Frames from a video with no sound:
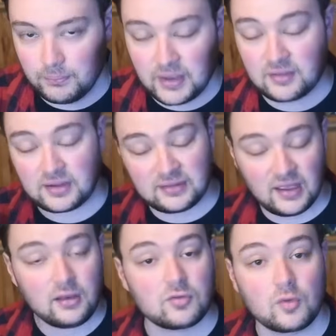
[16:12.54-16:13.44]
Because
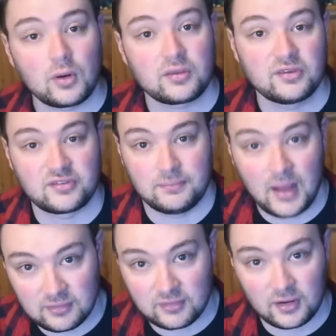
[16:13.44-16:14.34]
Titanosaurus is a
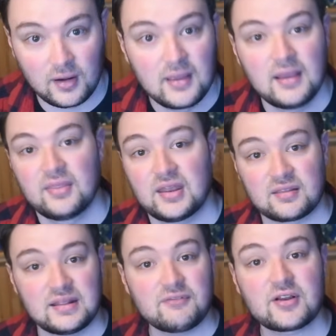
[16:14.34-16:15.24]
monster that
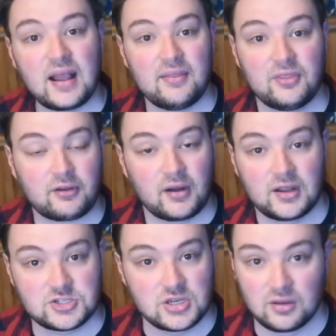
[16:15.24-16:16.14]
has never gotten the
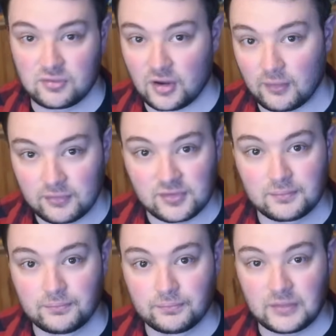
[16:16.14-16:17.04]
credit she deserves.
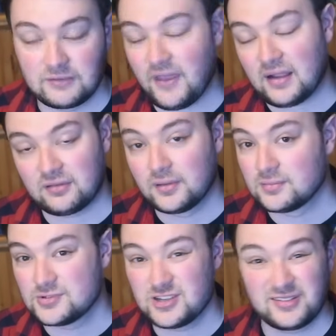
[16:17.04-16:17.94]
In fact,
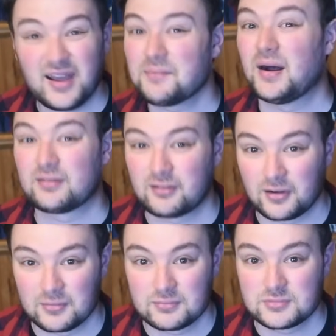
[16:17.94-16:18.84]
she's not a
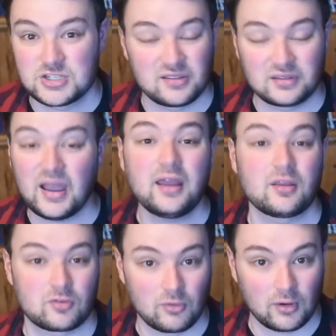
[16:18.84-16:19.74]
monster. She's a
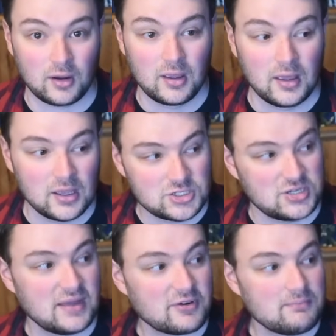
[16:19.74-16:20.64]
dinosaur. She
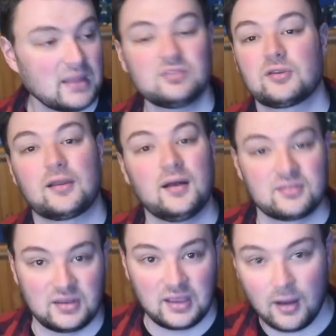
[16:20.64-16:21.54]
never meant to cause
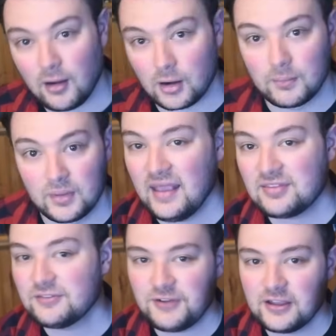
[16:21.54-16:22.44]
any harm. As
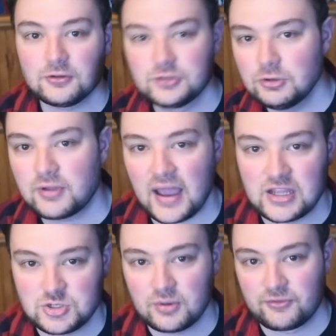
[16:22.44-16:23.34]
the final new
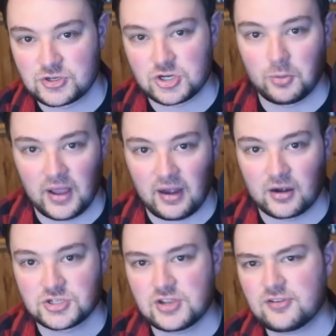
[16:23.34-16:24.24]
kaiju of the Showa
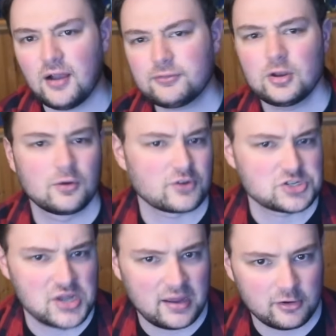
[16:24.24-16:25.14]
era, she's often
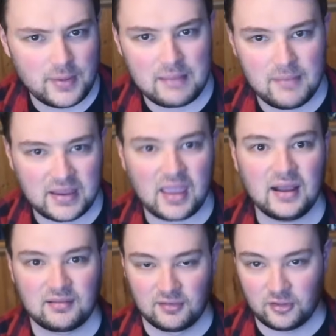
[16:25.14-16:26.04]
overshadowed by
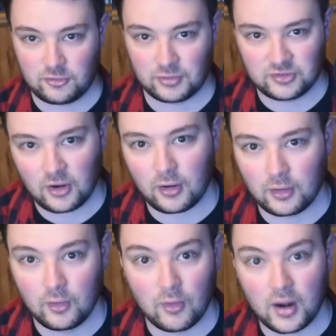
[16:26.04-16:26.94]
Mechagodzilla's
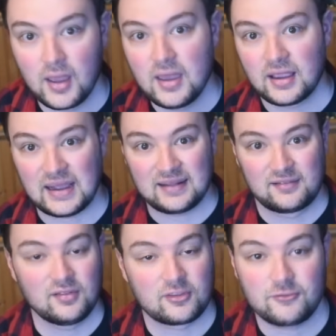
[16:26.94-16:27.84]
return, or
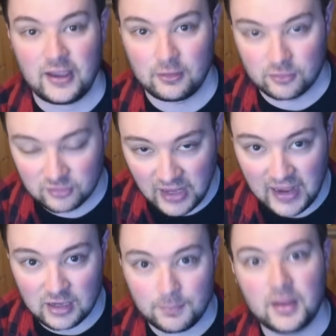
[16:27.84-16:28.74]
Godzilla's final
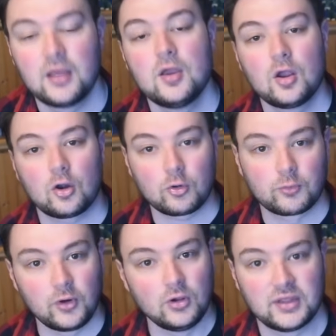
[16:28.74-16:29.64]
stand, but her
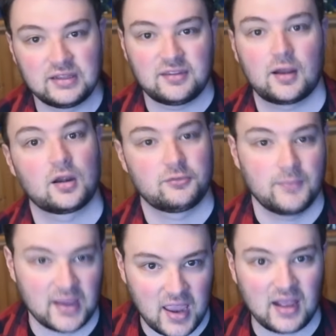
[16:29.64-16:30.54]
role in Terror of
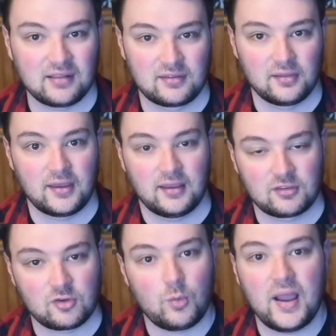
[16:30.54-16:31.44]
Mechagodzilla
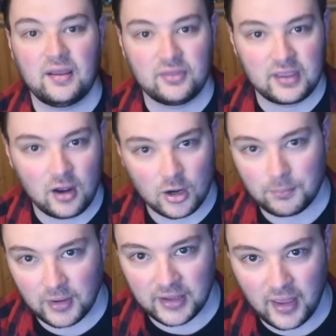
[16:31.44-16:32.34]
is quietly
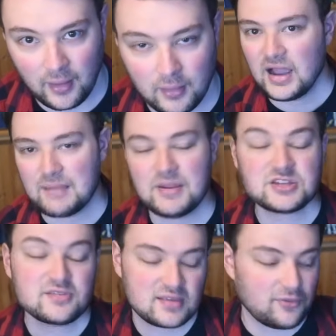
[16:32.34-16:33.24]
heartbreaking. I
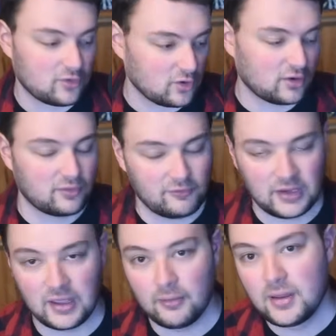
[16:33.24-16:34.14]
mentioned this at the start of the
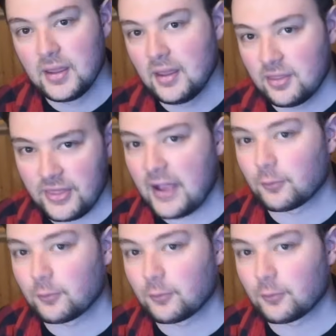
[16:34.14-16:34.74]
video. That